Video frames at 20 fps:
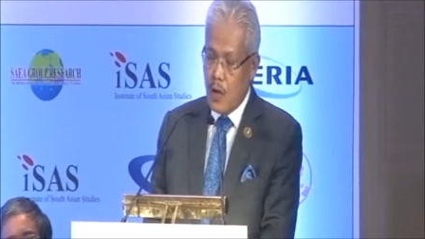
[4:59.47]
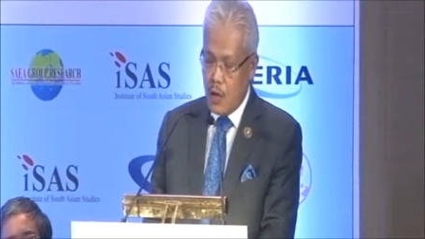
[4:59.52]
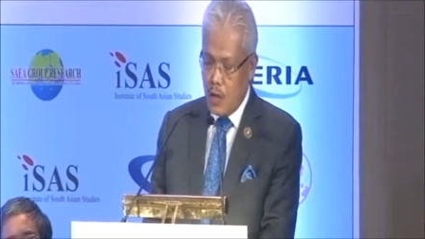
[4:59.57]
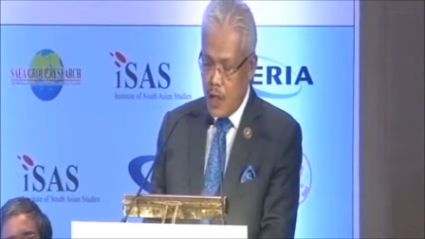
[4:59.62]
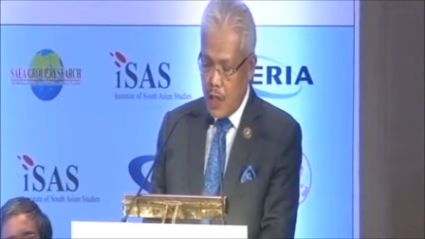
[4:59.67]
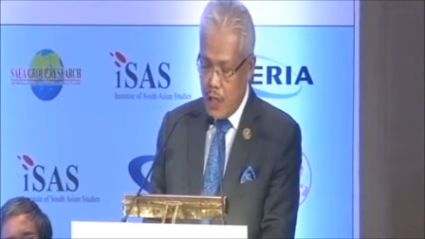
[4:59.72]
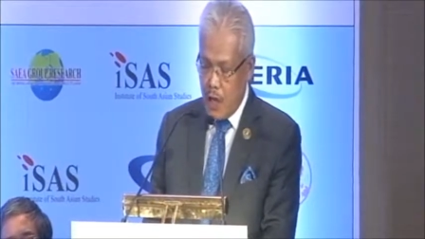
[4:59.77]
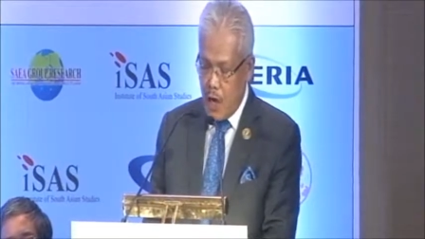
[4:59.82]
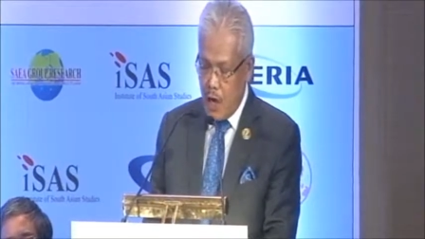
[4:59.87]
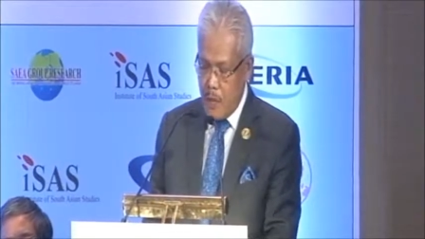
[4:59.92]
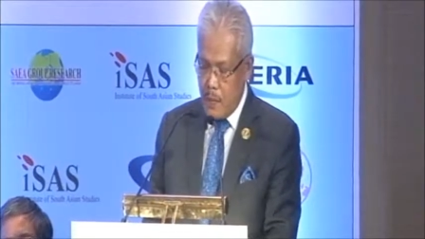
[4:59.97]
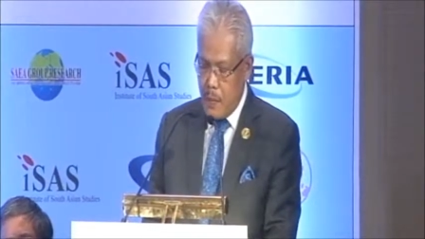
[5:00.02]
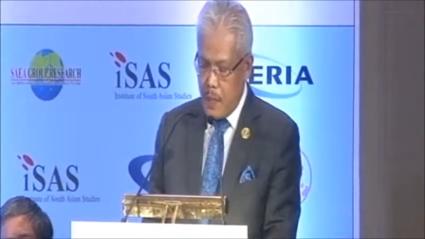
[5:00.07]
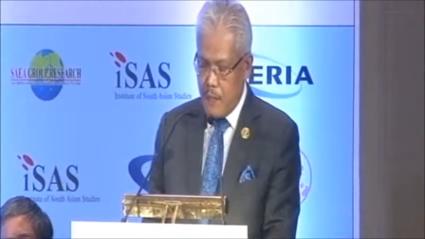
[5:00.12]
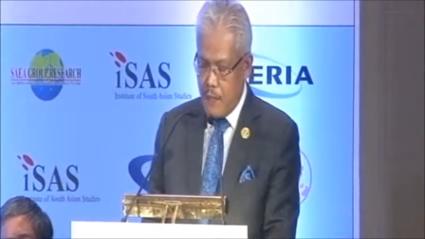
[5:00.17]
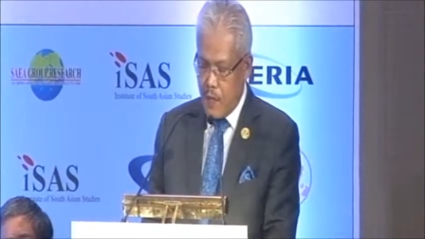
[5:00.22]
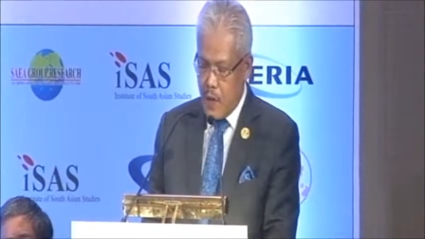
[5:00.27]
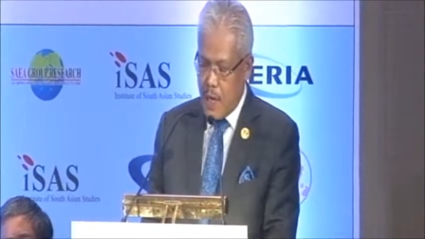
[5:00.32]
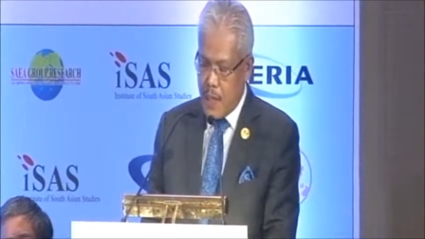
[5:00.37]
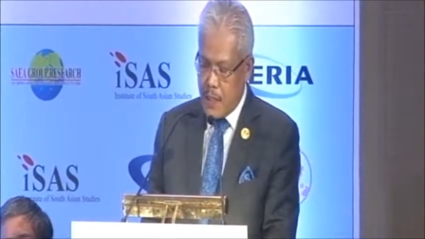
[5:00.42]
On the
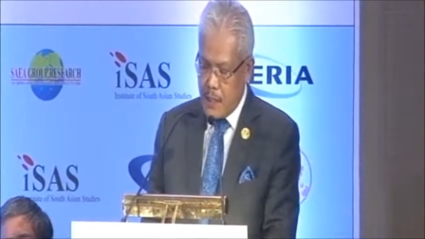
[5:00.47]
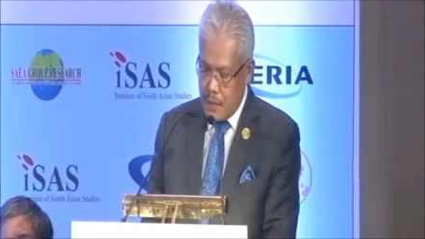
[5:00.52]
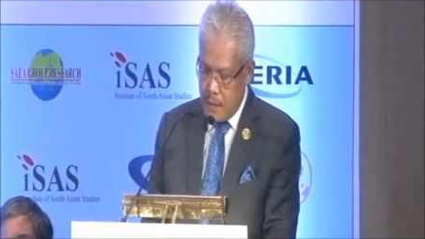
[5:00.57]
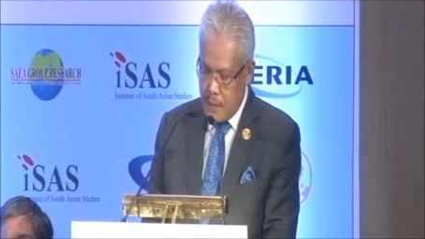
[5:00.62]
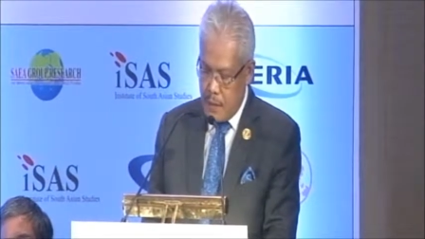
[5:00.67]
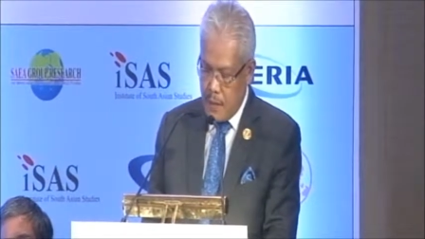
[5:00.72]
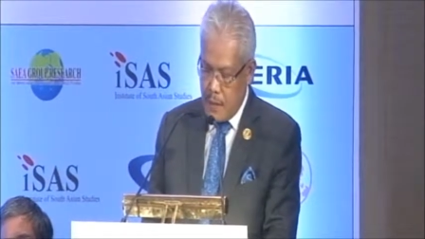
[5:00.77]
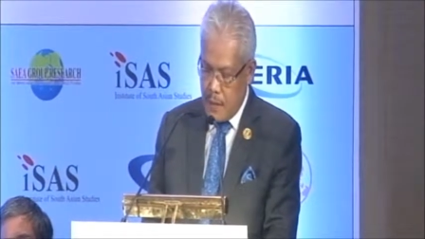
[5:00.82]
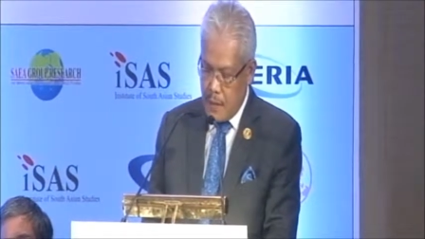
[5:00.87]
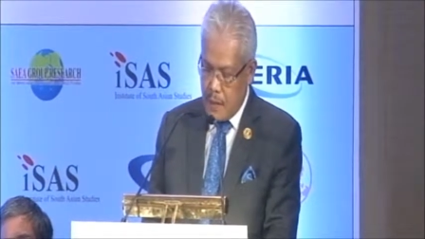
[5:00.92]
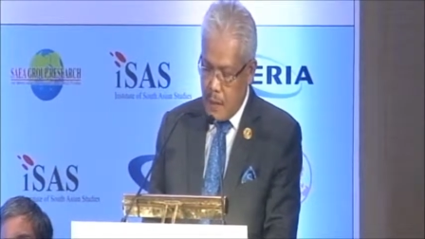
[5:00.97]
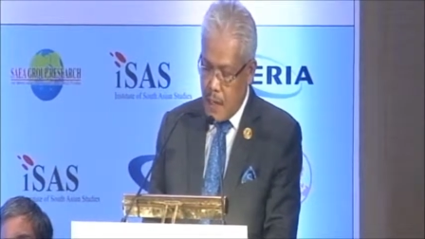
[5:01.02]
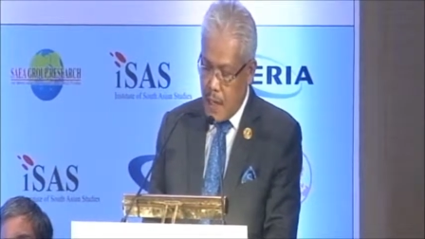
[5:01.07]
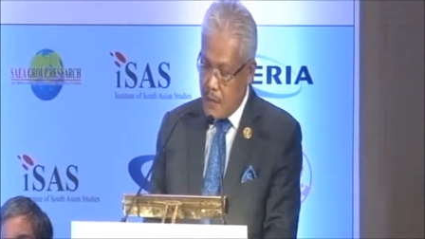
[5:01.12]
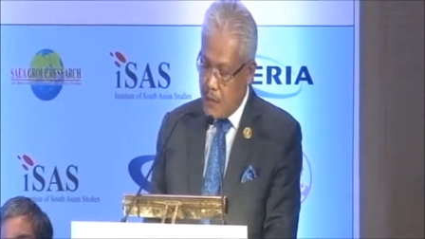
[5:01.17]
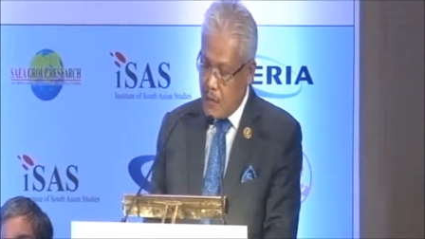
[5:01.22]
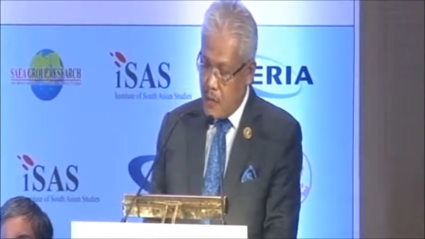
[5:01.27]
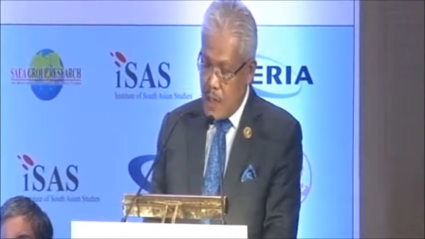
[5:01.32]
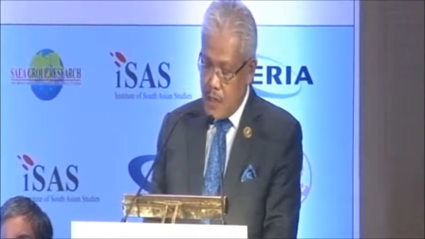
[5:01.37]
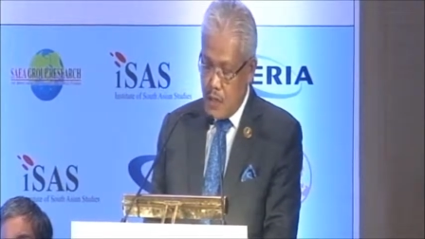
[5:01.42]
economic front,
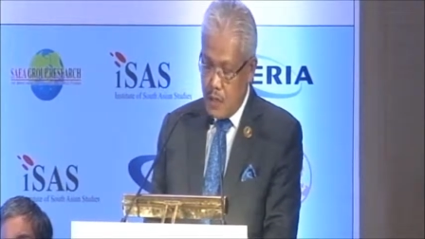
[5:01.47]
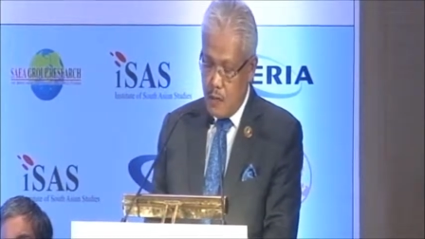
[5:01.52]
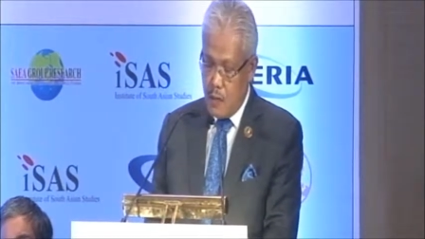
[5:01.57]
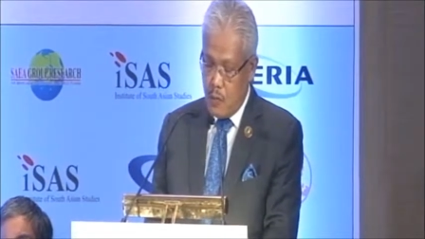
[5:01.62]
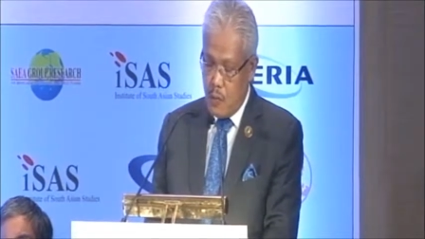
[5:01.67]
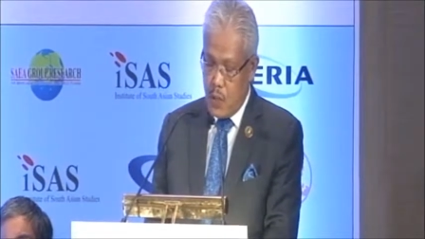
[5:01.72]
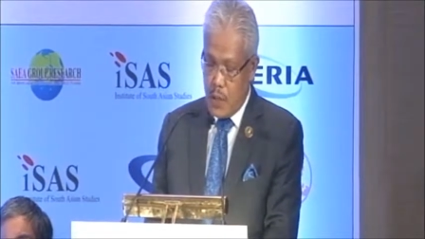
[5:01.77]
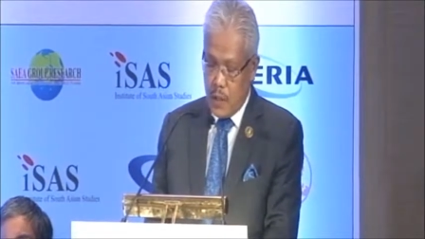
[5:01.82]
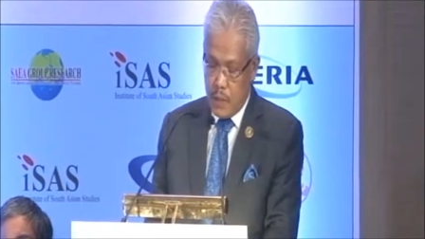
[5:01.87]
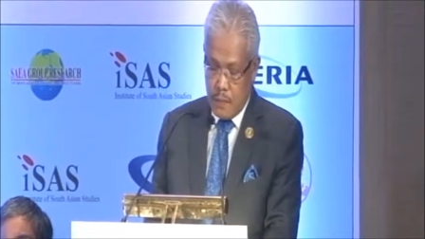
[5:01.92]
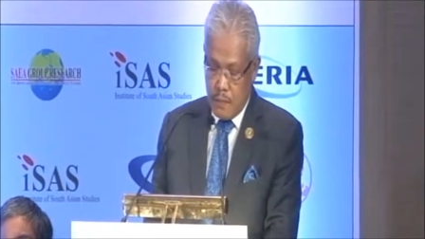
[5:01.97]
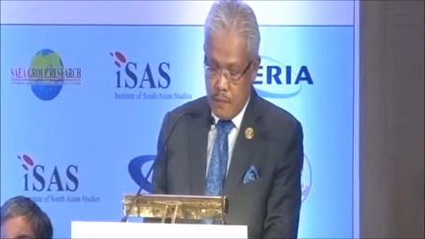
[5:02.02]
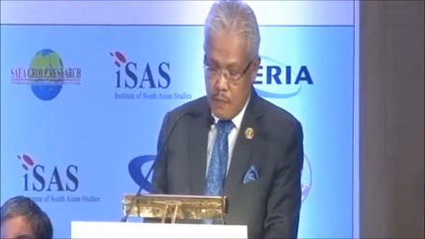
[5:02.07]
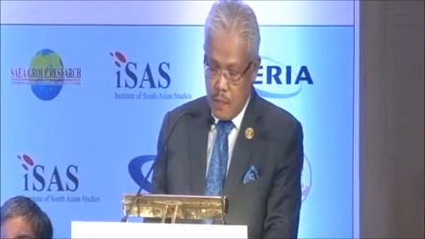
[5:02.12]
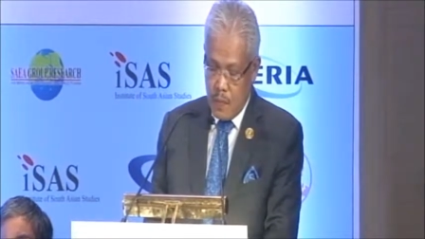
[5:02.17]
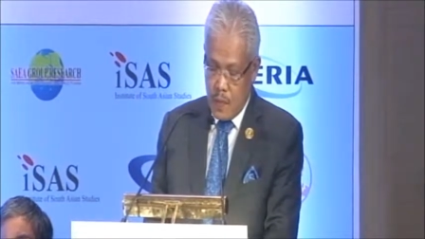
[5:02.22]
like the rest of the world,